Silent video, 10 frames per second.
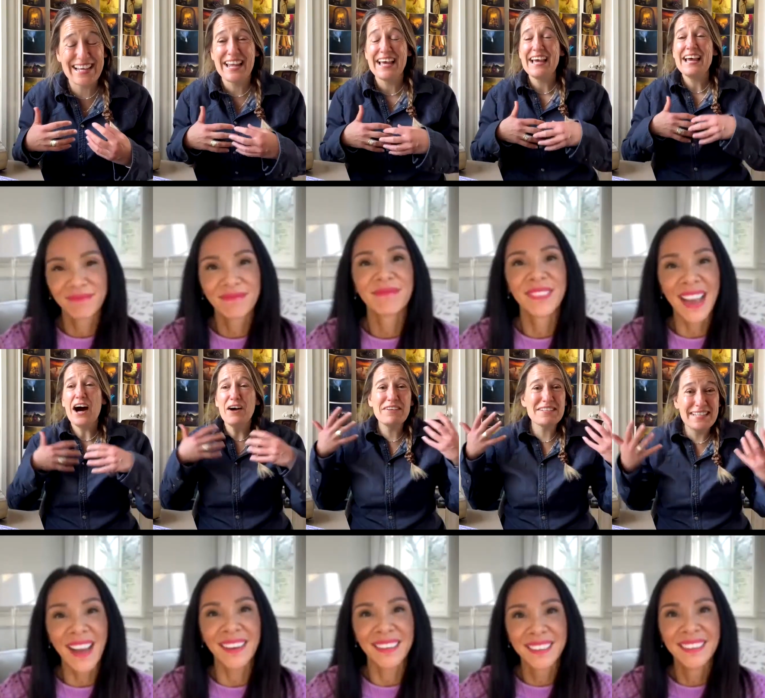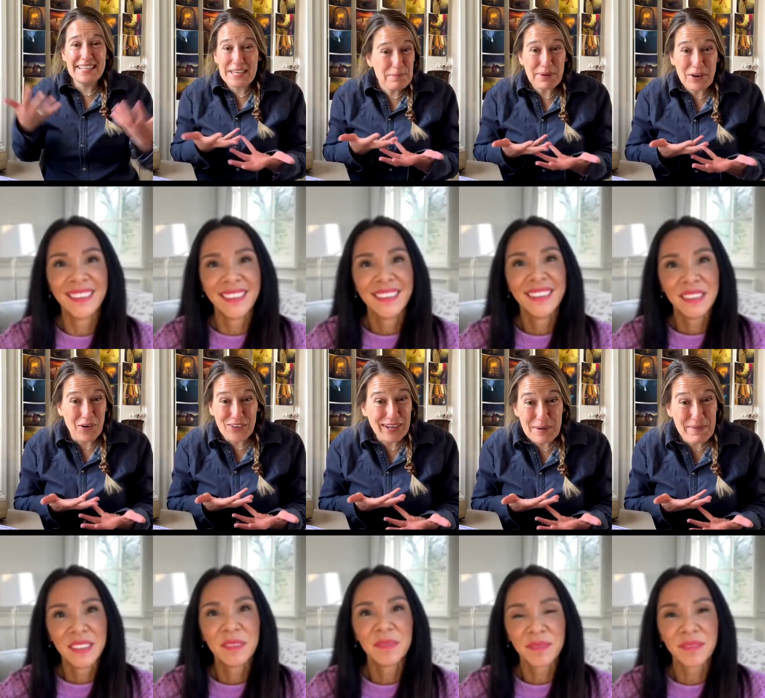Speaker 1: and yeah. obviously keeping all
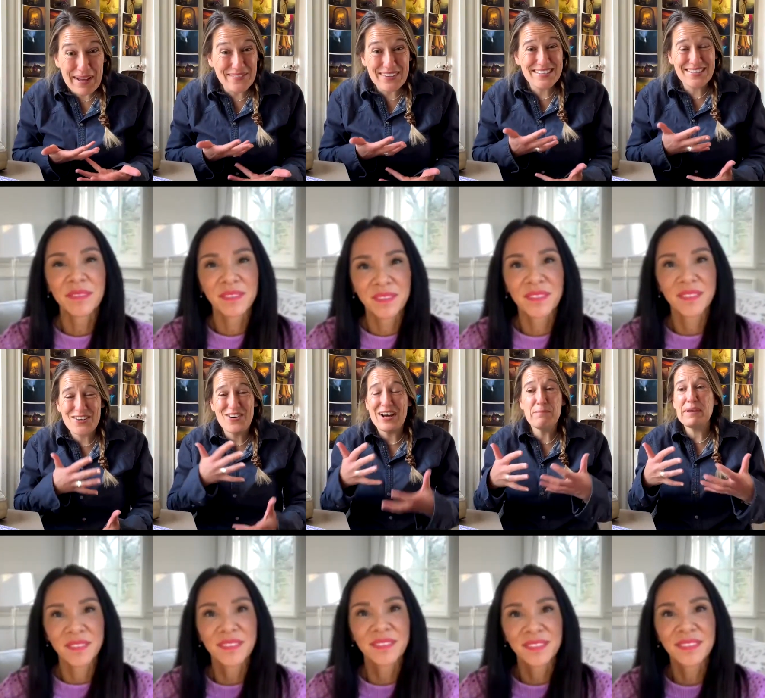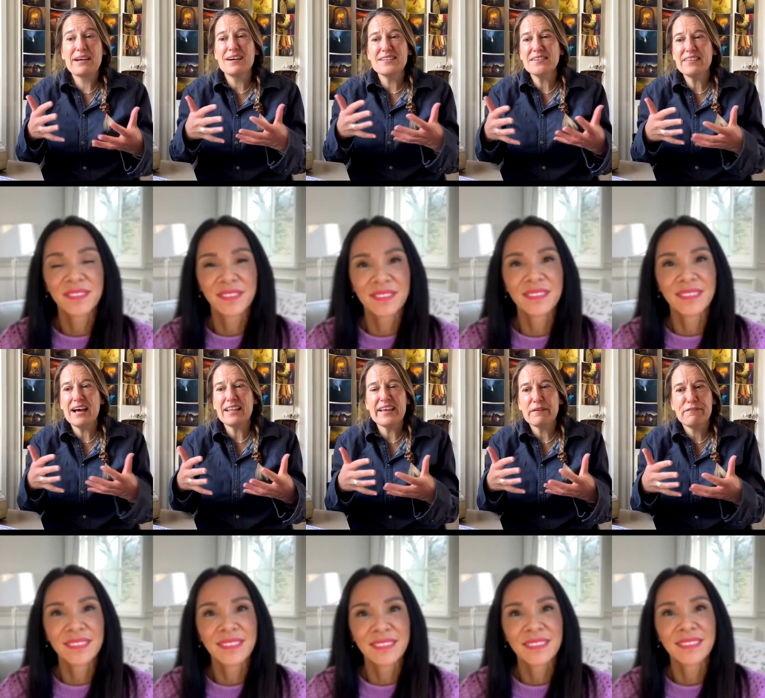the commandments you know and because of that
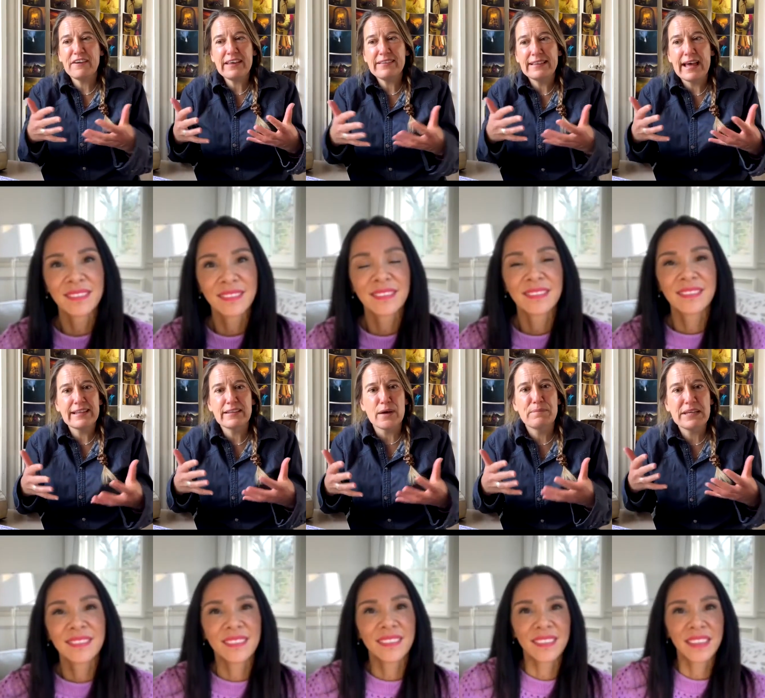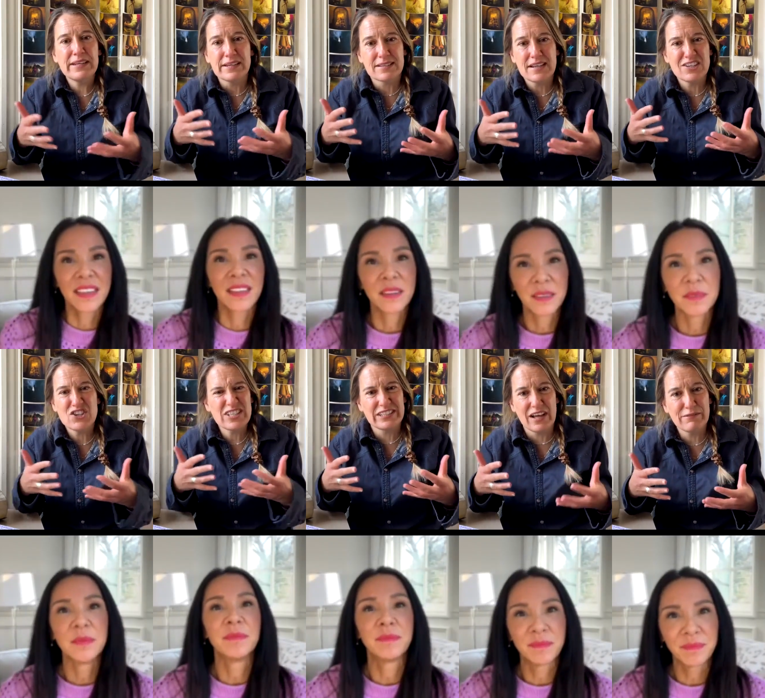like faith led obedience i just
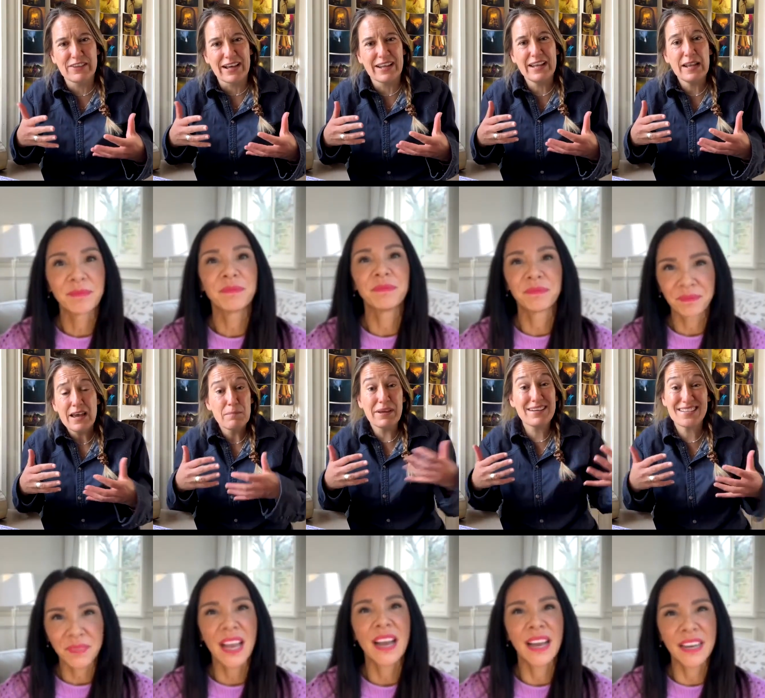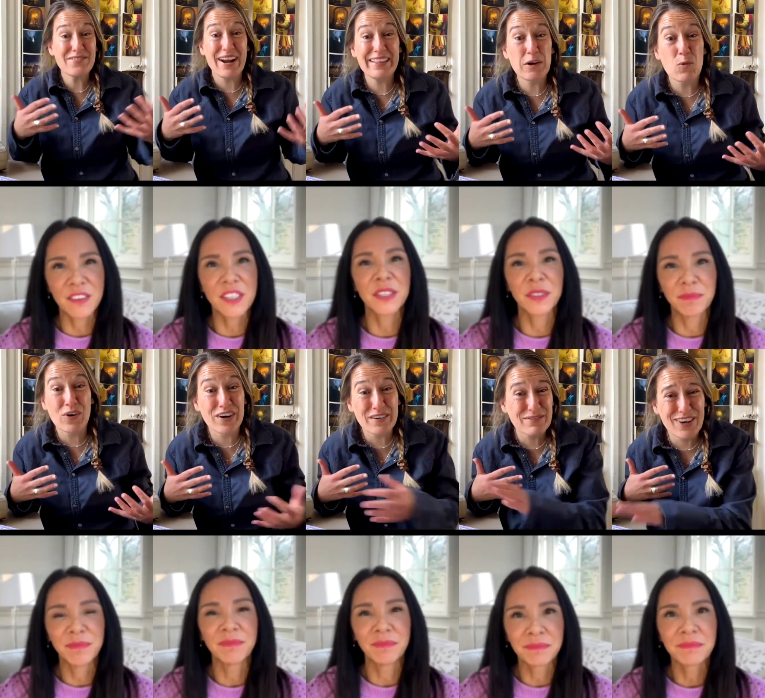love that because he read the word of